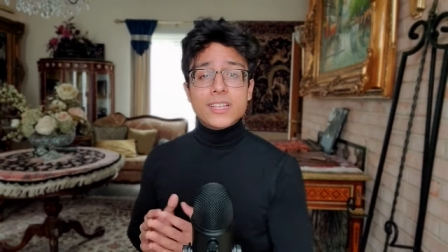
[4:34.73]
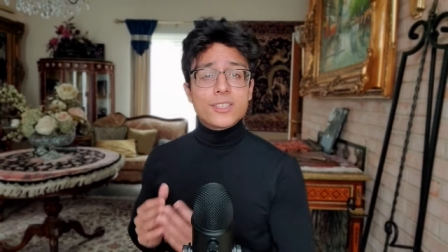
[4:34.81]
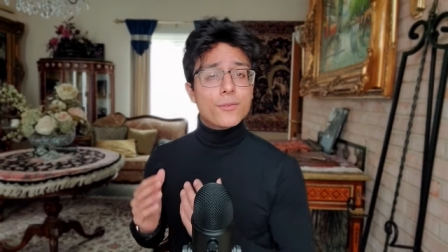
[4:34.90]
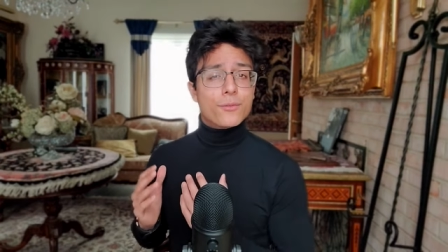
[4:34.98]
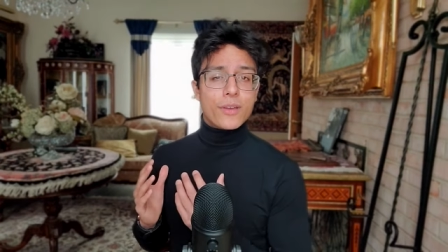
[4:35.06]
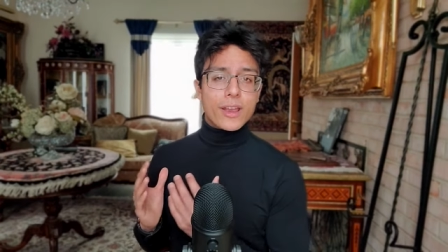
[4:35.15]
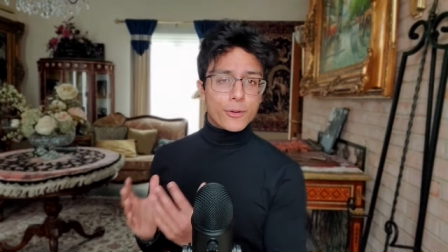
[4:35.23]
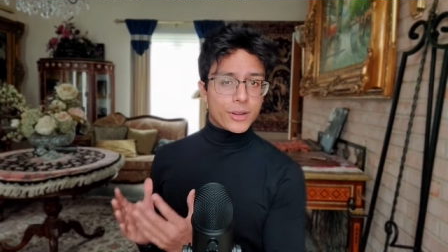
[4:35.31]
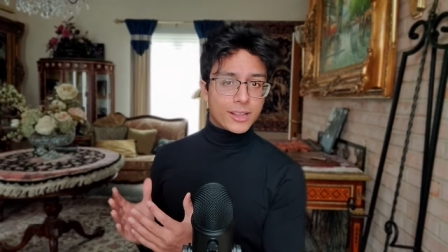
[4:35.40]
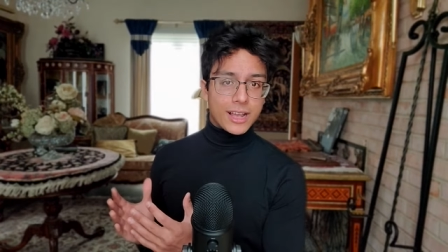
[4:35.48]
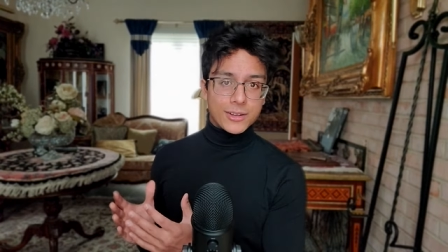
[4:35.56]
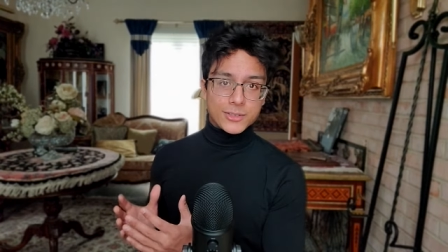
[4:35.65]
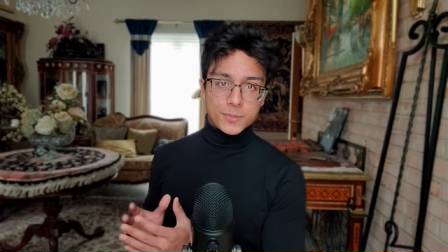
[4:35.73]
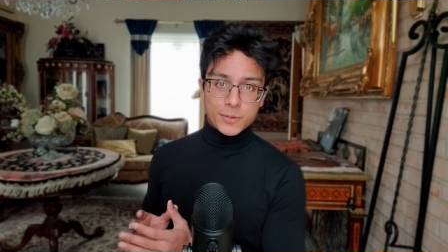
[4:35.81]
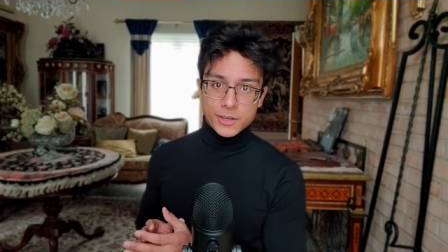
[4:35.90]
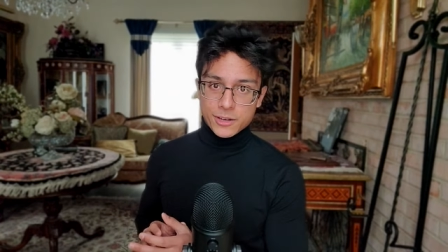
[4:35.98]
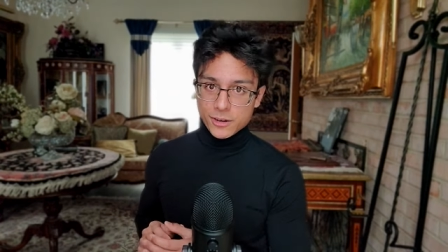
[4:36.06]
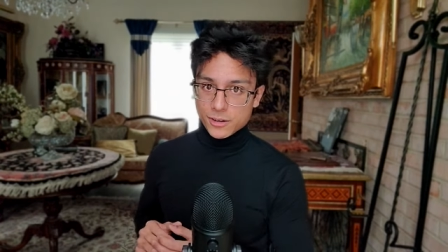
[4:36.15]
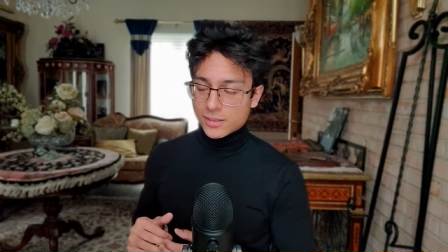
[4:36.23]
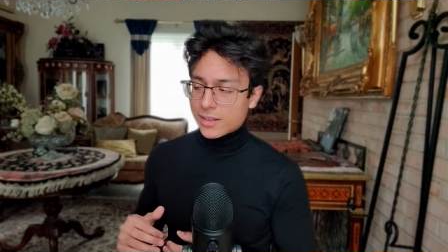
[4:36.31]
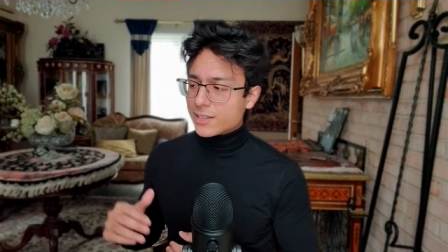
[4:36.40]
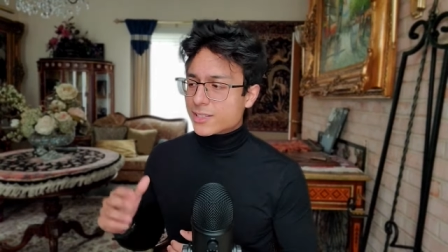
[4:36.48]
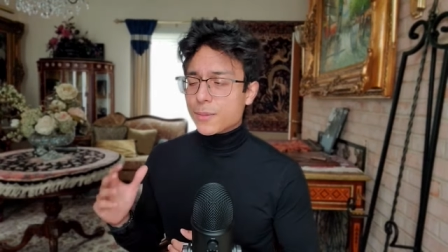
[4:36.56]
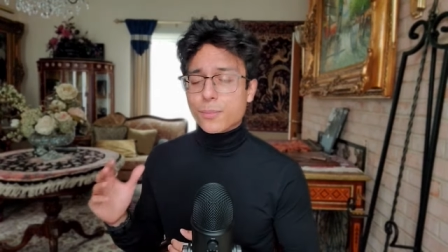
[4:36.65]
It's a very loud speaker that
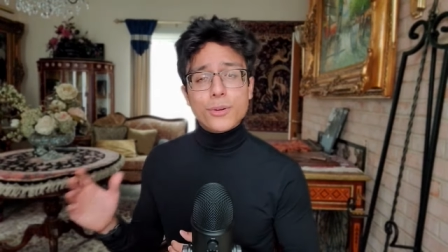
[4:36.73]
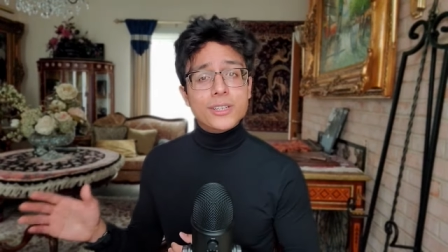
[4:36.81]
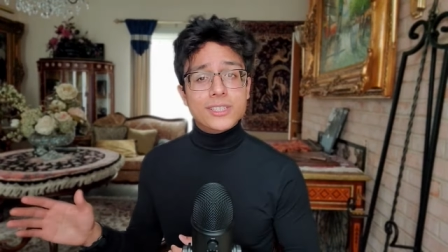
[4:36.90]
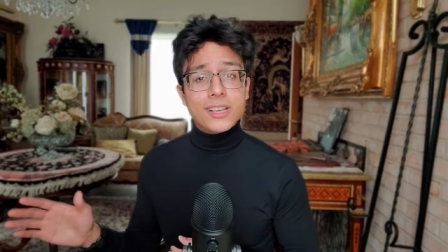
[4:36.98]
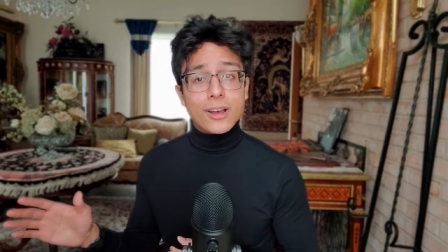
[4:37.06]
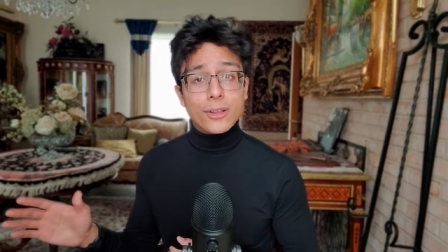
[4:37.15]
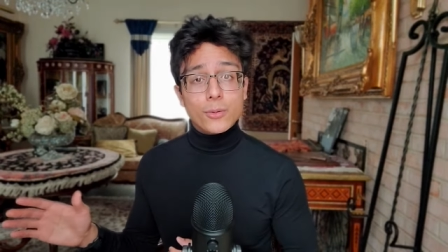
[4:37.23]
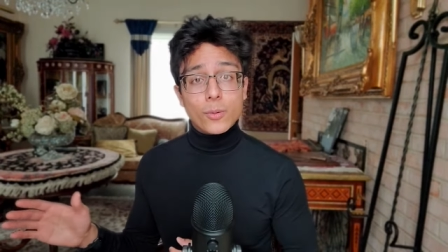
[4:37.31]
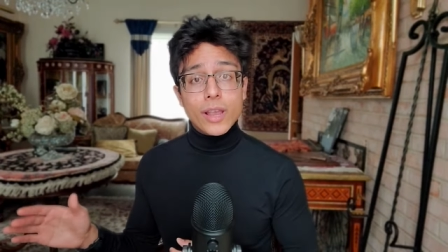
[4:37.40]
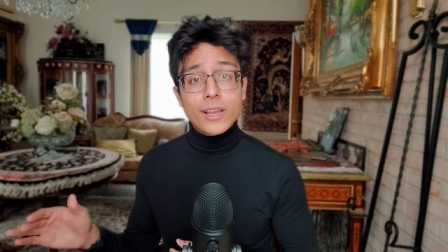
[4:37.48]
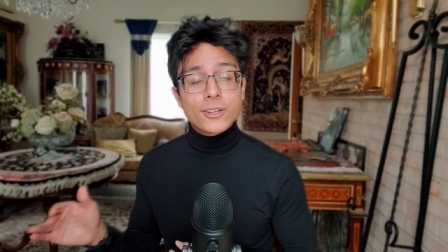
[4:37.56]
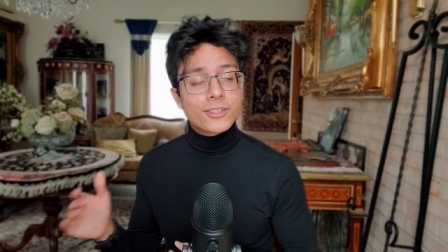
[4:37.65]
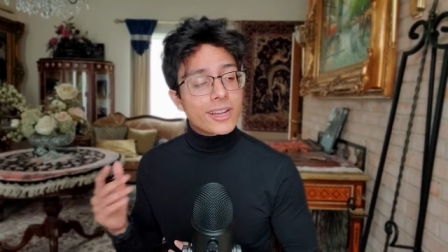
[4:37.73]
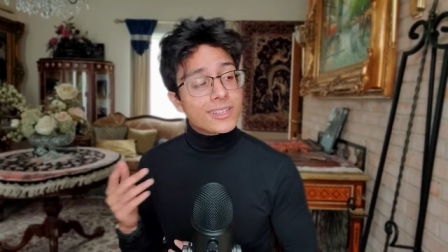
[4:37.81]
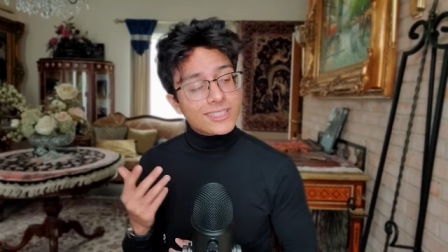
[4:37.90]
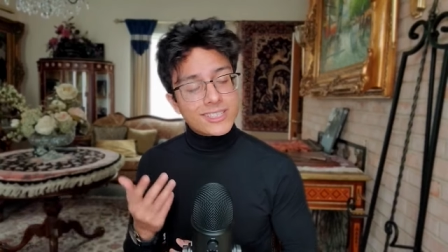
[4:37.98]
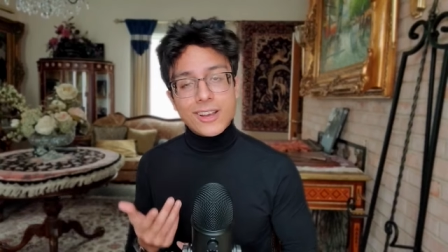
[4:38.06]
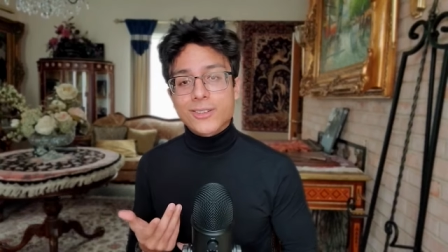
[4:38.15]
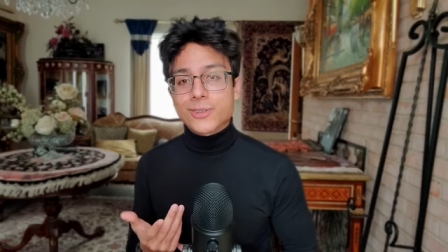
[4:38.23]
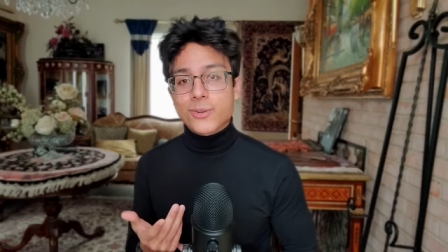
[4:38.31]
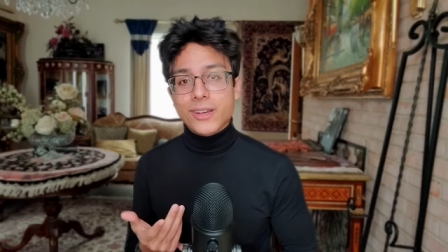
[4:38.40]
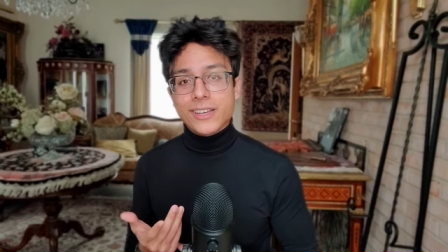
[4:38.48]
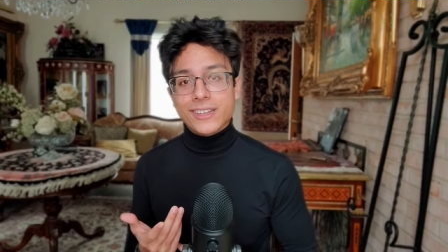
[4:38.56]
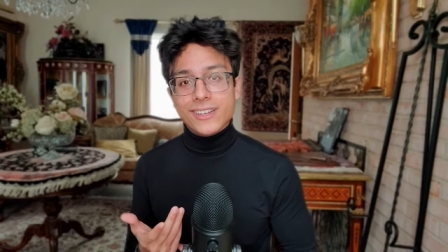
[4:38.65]
has a pretty solid range and sounds
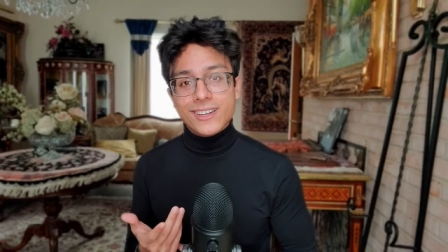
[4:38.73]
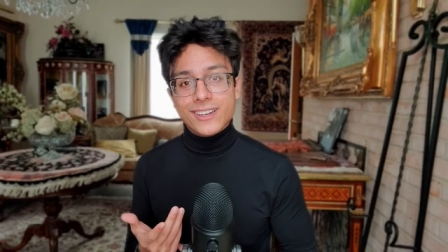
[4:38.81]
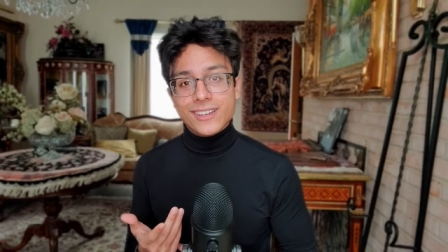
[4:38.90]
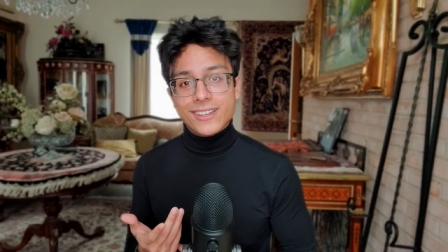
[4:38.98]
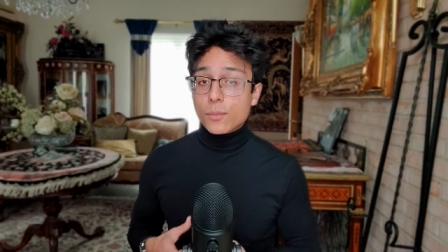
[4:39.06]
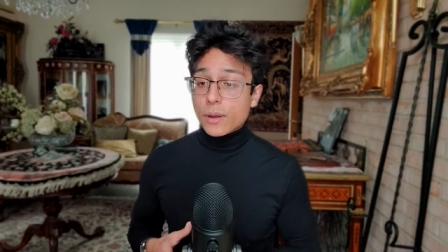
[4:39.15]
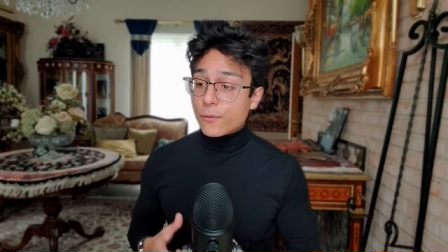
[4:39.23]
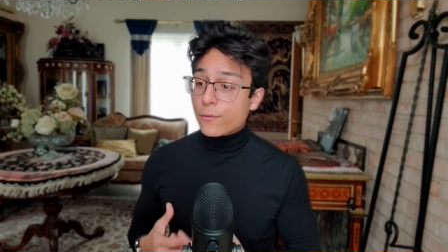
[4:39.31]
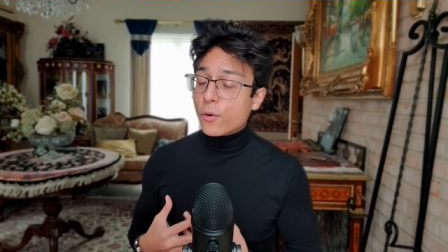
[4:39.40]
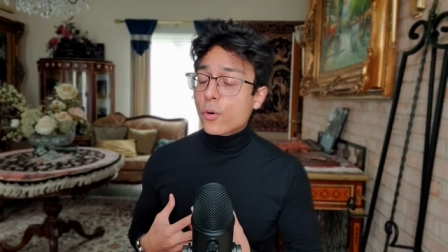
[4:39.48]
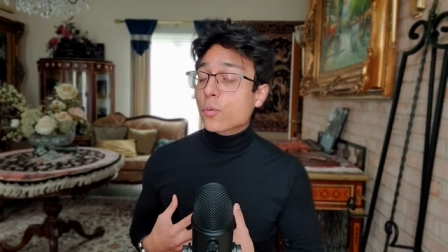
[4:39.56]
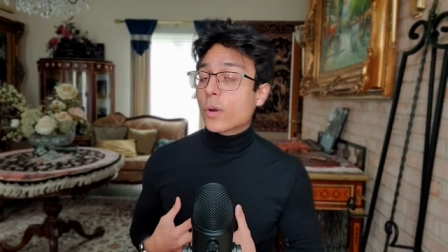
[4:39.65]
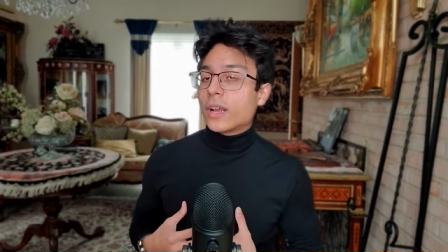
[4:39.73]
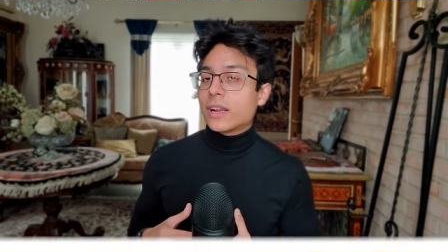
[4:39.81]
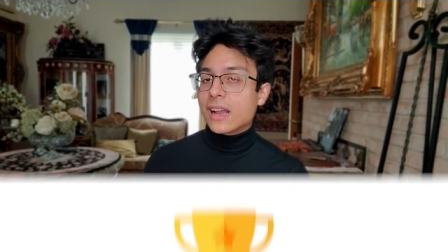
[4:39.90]
quite good. For my full rating,